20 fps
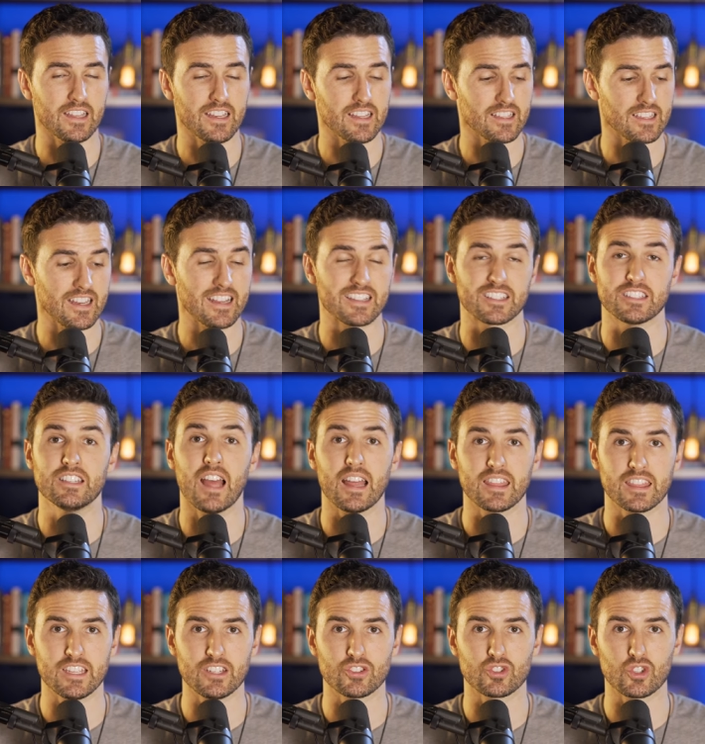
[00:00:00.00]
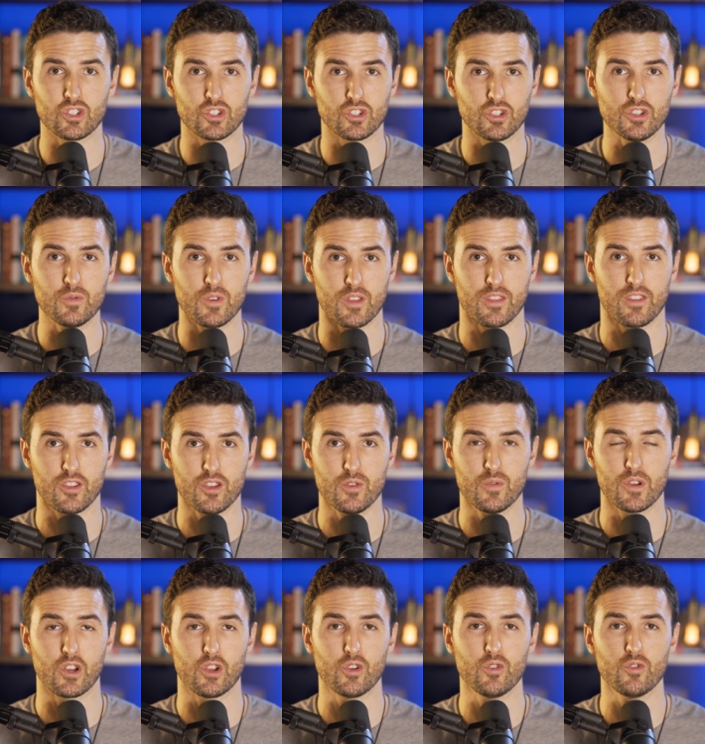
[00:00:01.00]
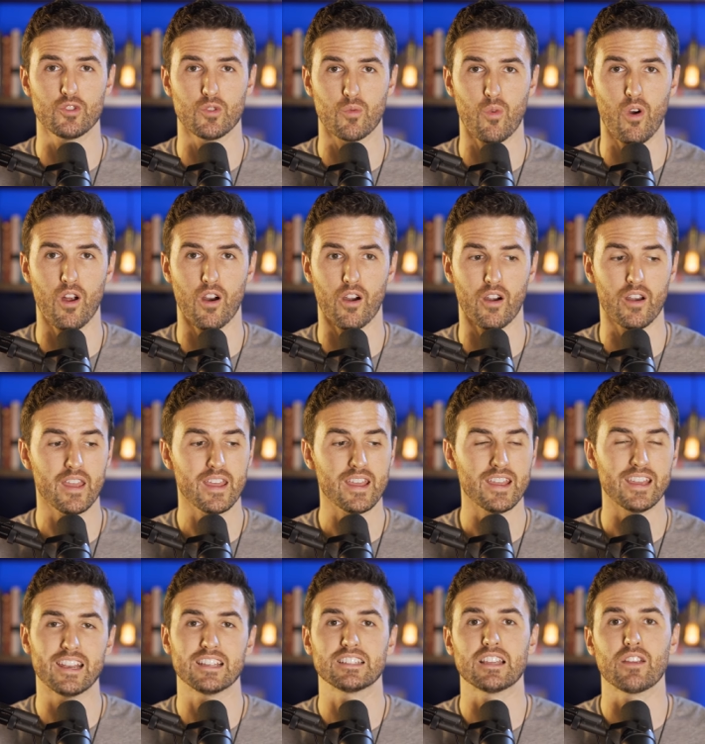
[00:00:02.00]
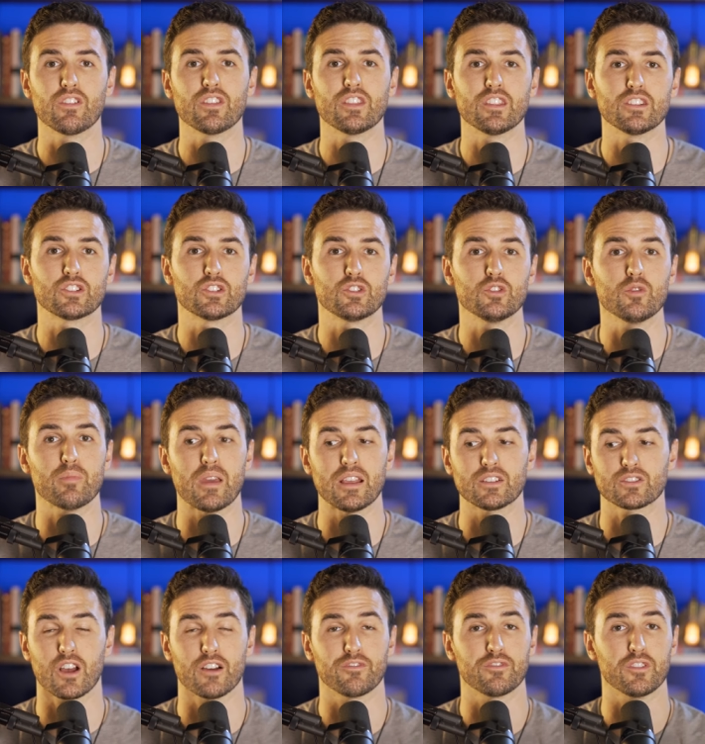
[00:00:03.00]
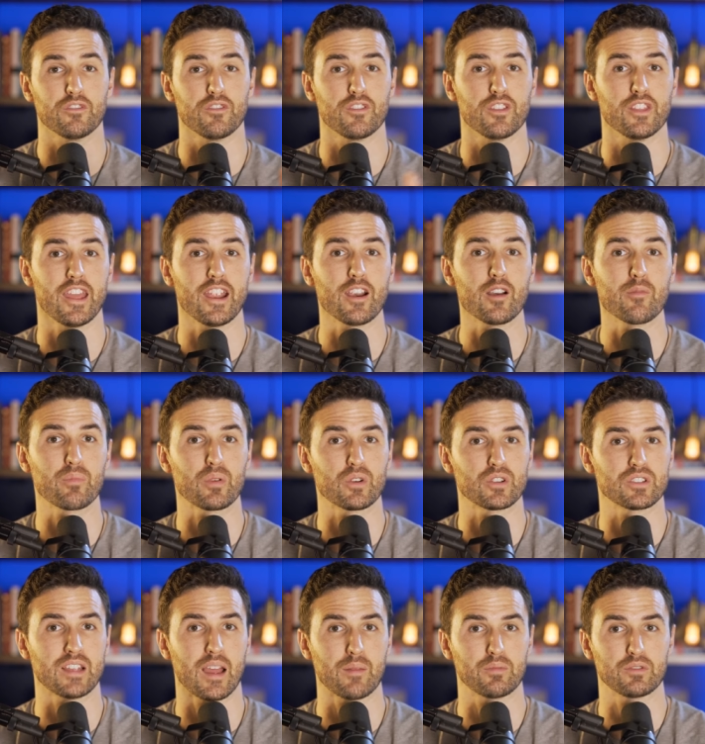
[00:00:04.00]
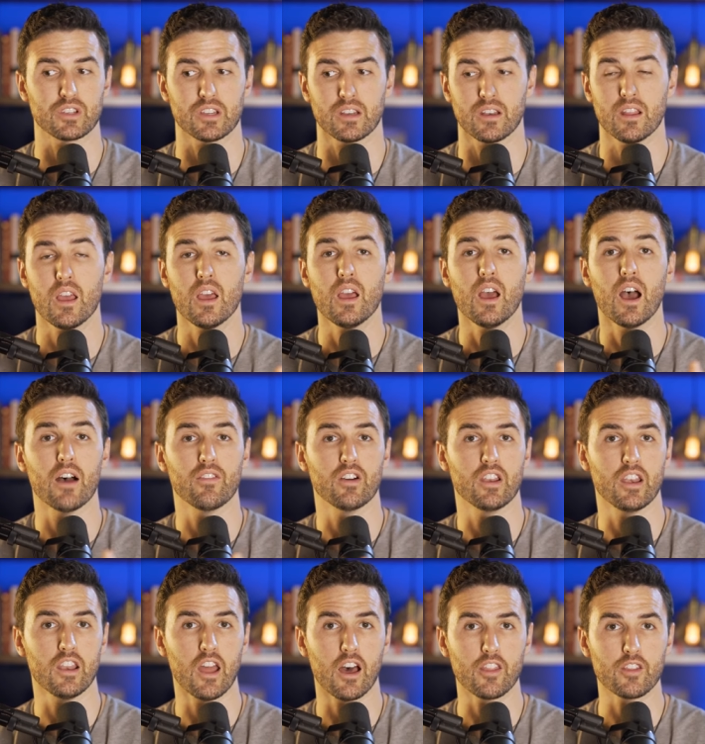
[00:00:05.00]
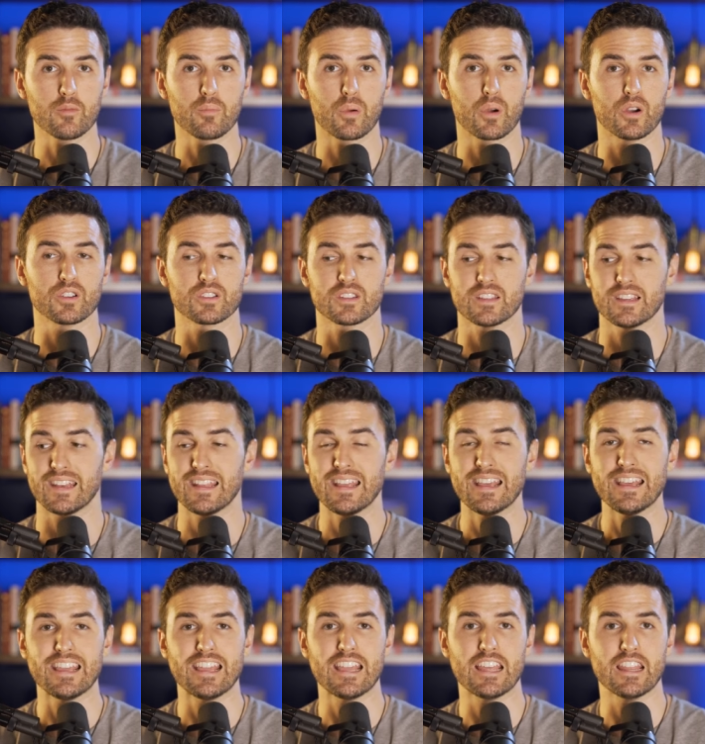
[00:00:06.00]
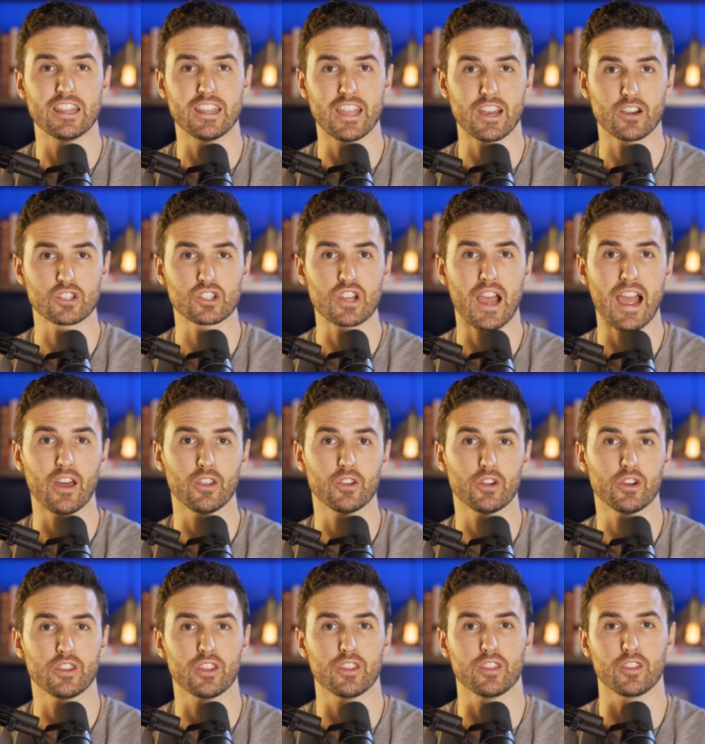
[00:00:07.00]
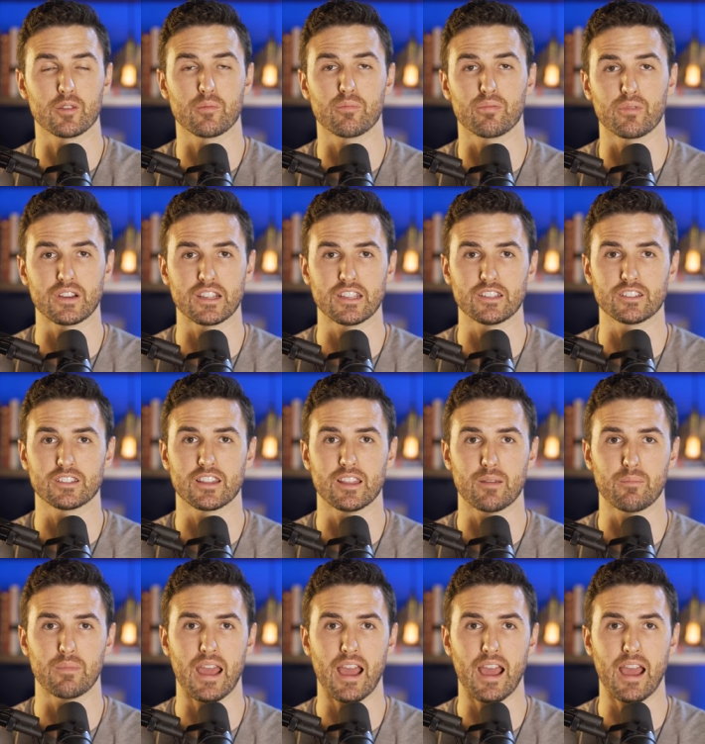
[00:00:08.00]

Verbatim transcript: It, it has nothing to do with you and who you are. It has everything to do based off of their perception of another person in their childhood that they're bringing to them